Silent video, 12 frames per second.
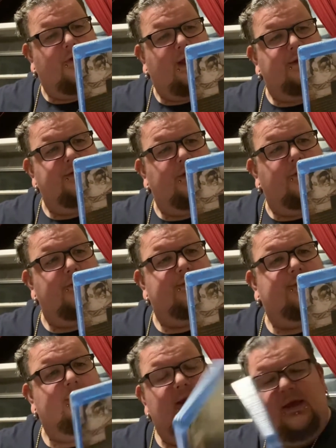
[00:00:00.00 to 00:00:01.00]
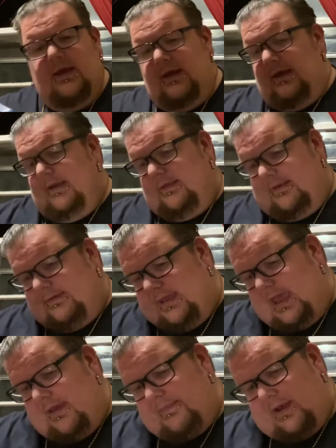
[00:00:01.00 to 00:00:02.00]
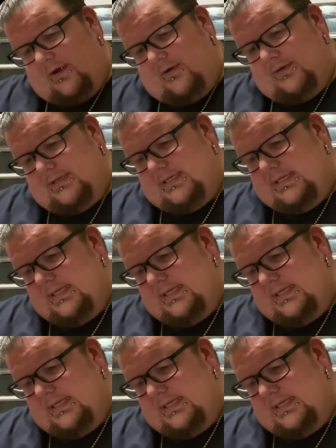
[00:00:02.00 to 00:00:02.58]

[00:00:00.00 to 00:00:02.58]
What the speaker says: I don't. This came out,